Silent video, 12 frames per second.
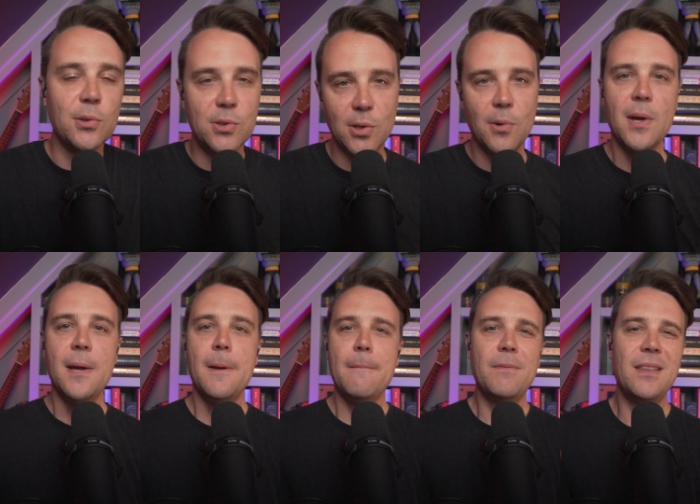So
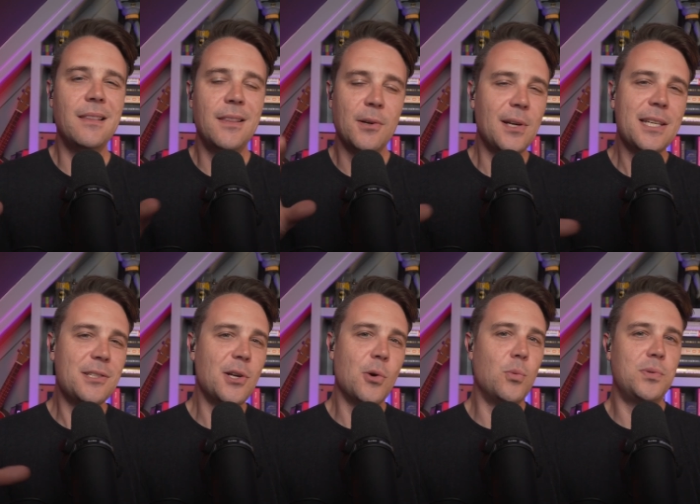there is
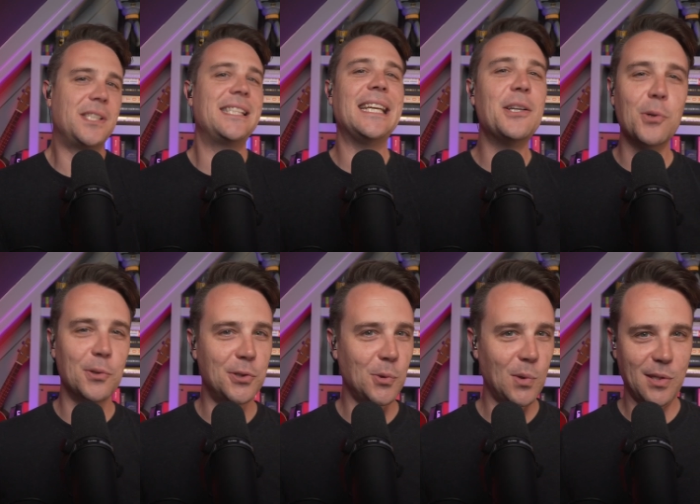no single
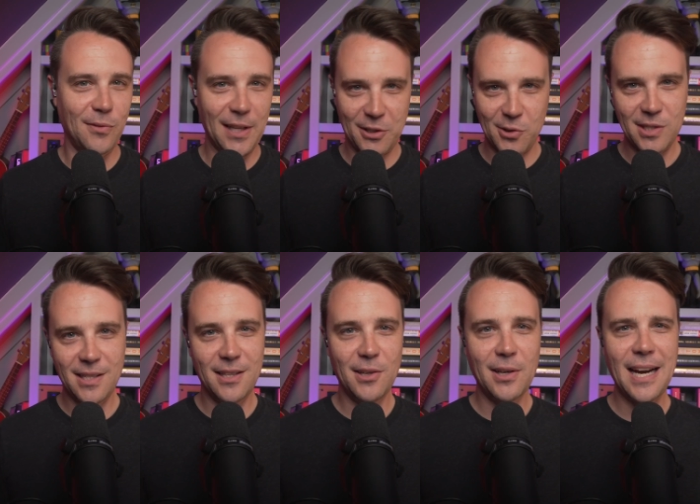source of electricity
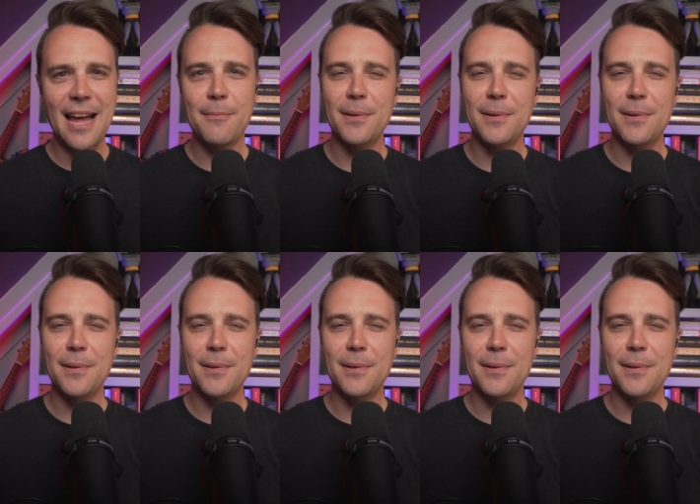that you're going to have.